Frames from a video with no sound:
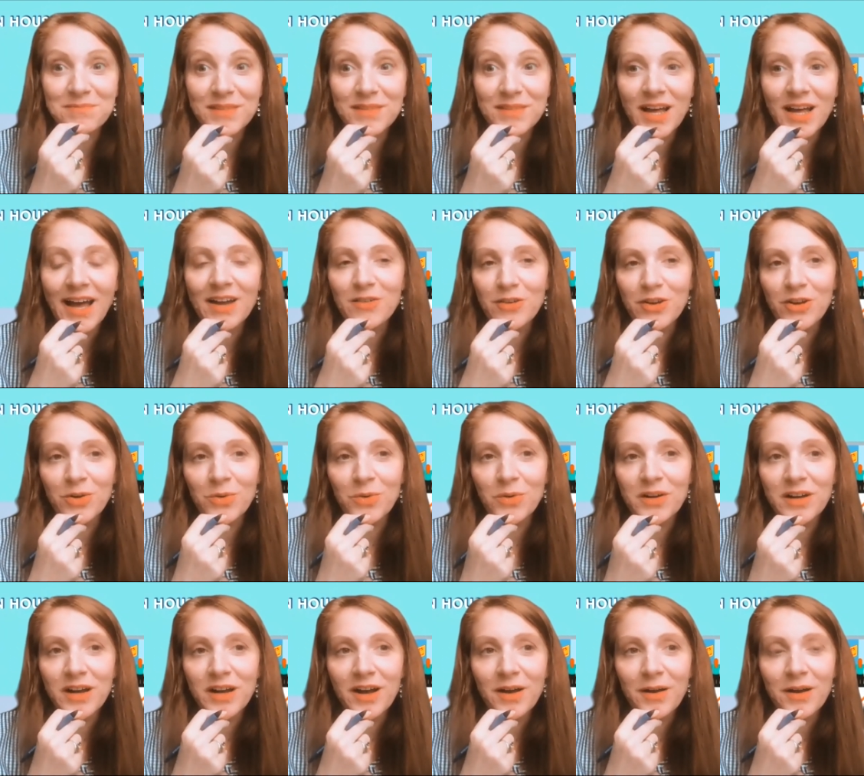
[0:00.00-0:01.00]
I don't know,
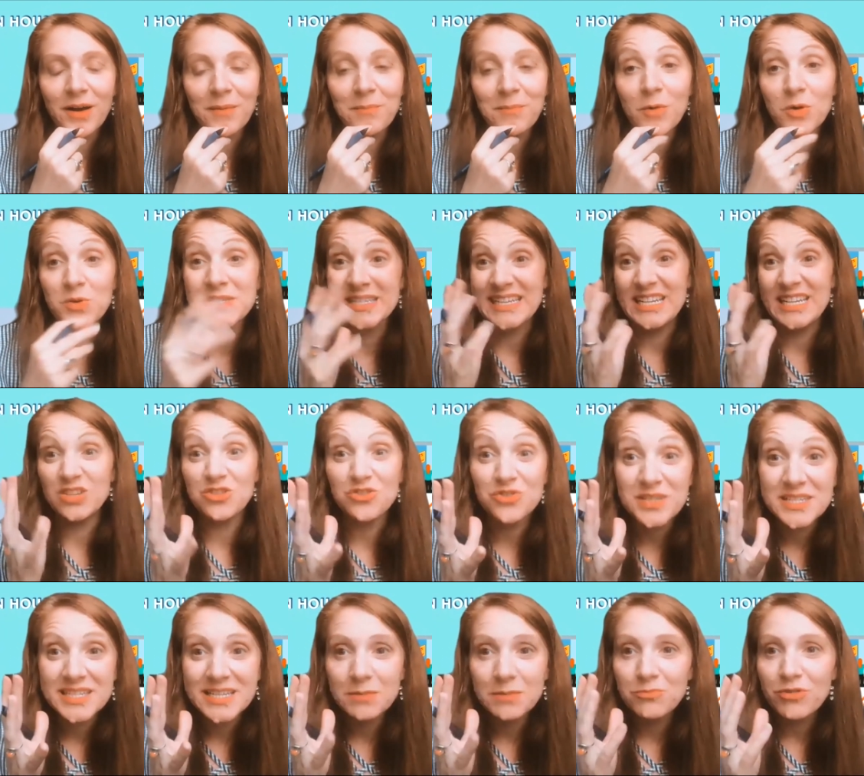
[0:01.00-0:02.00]
a most
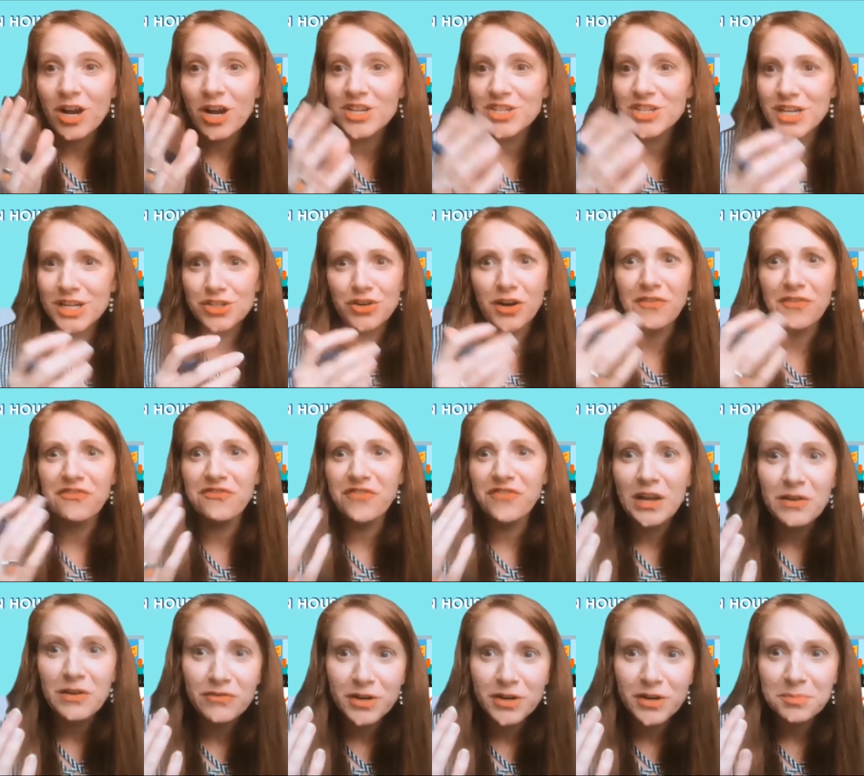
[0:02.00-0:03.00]
interesting project or a
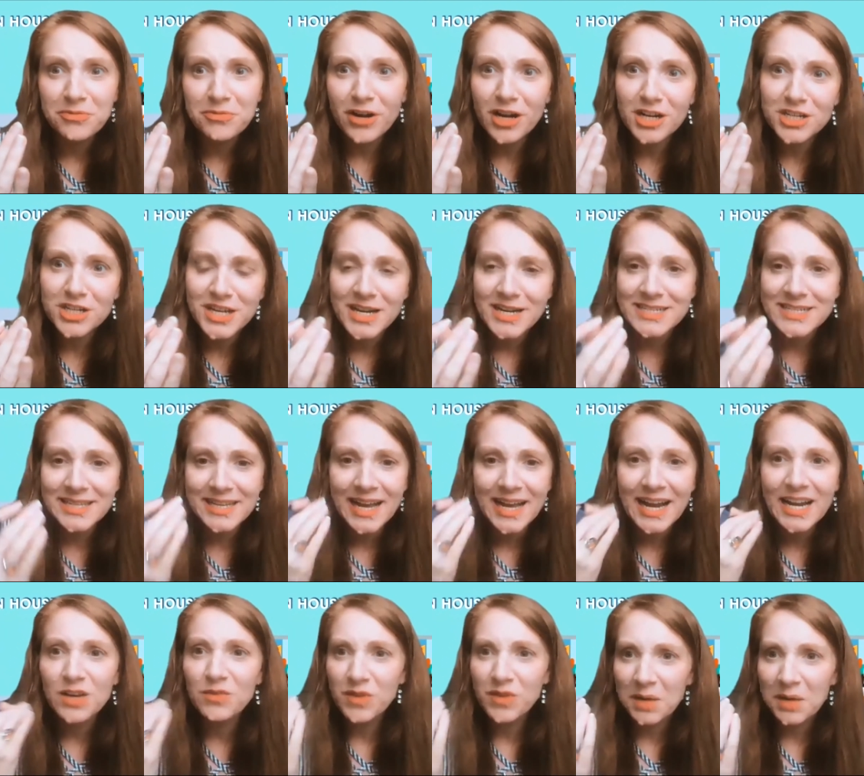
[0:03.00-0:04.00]
favorite project that
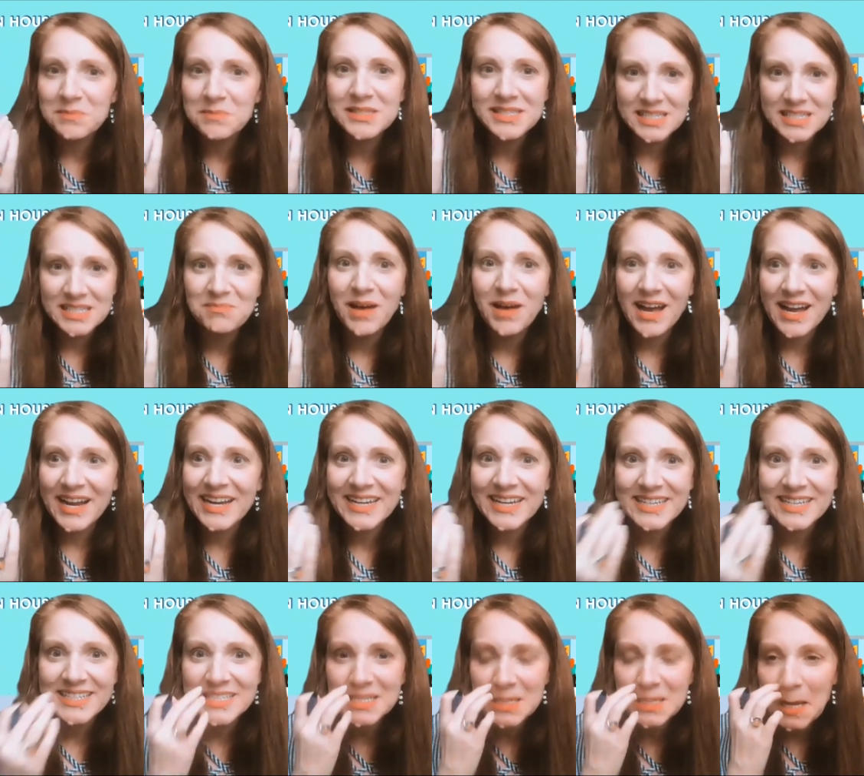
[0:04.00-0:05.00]
kind of comes to
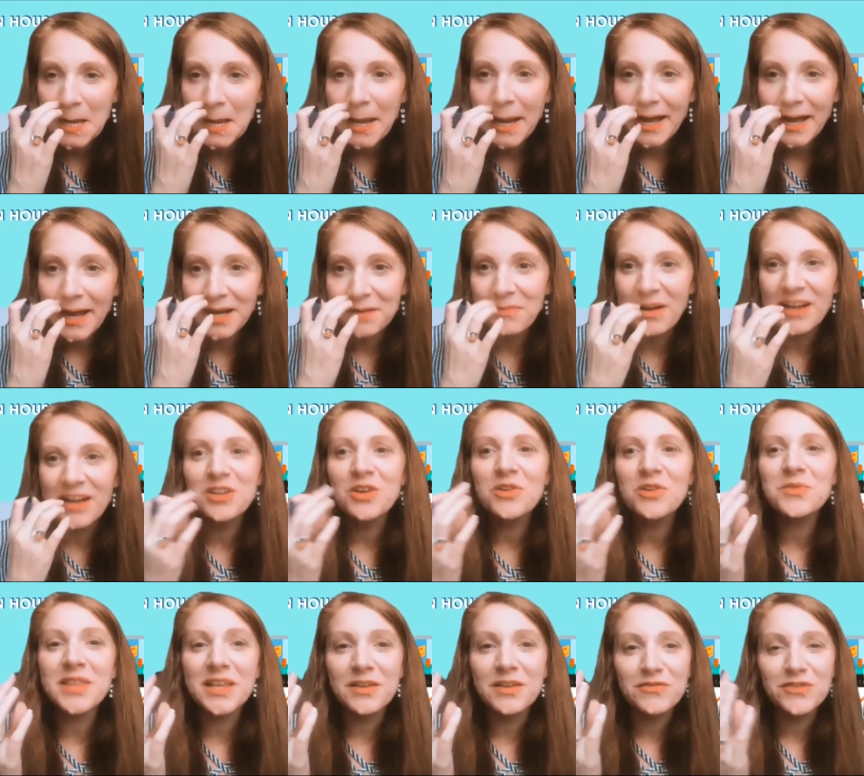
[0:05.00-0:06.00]
mind. I know
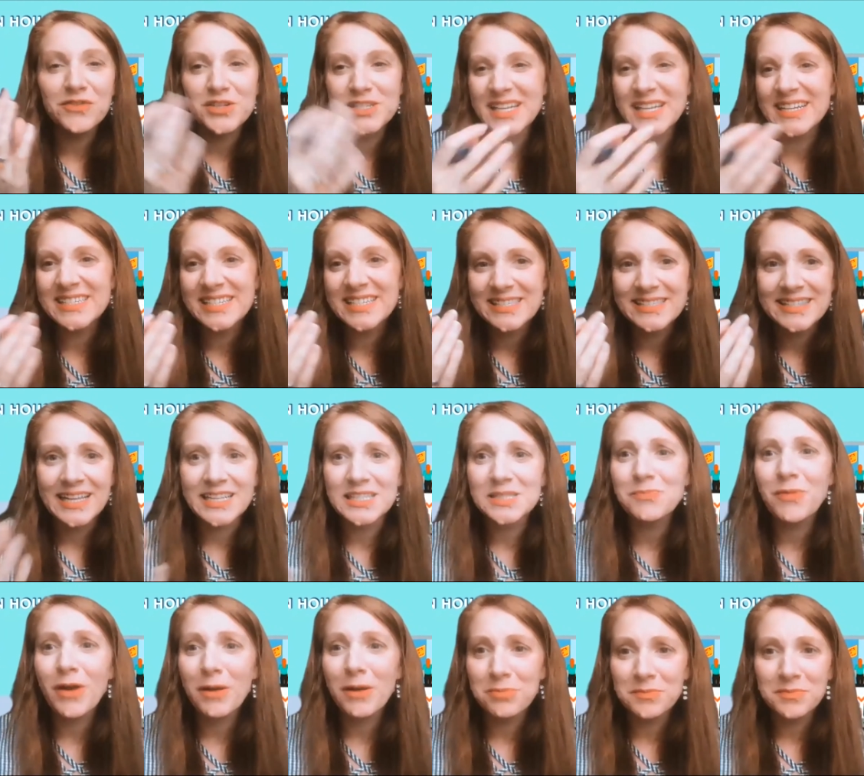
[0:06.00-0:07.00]
that for scientists, that's
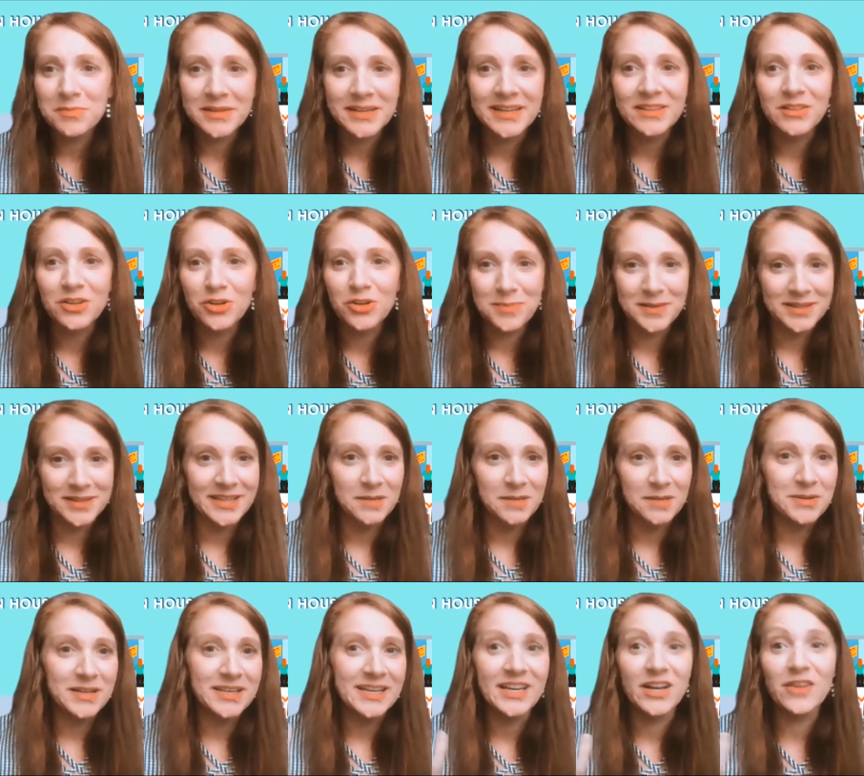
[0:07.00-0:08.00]
probably a little bit like
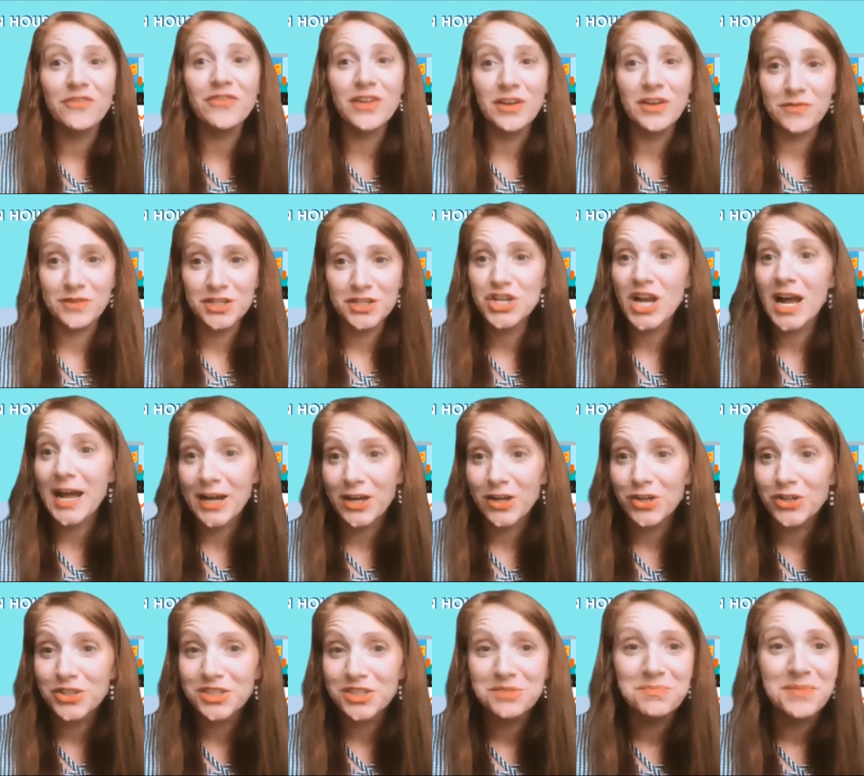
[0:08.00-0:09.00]
picking a favorite
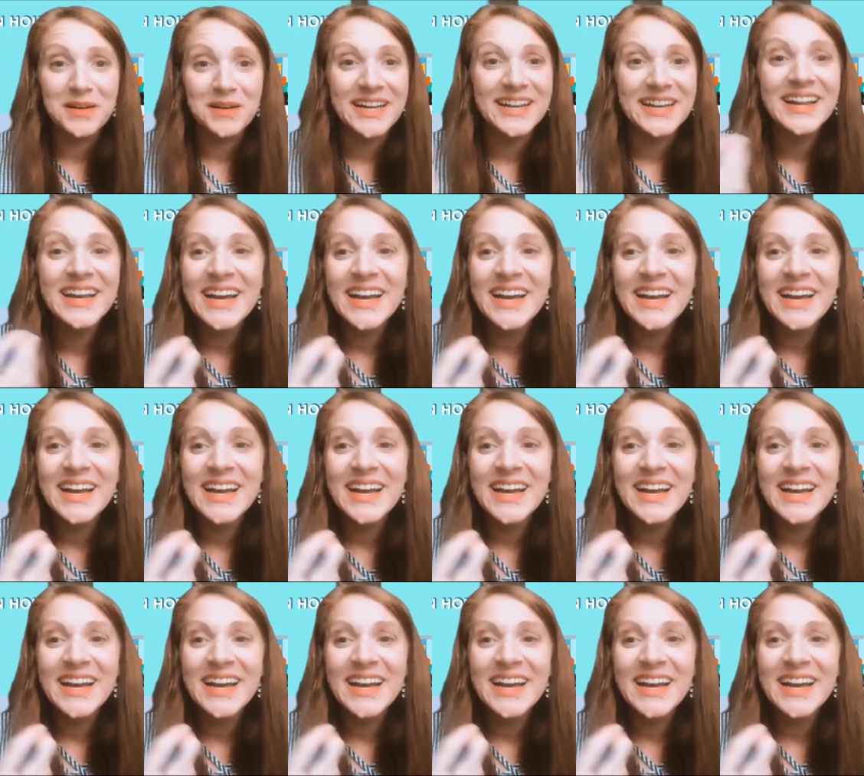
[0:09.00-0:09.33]
child, but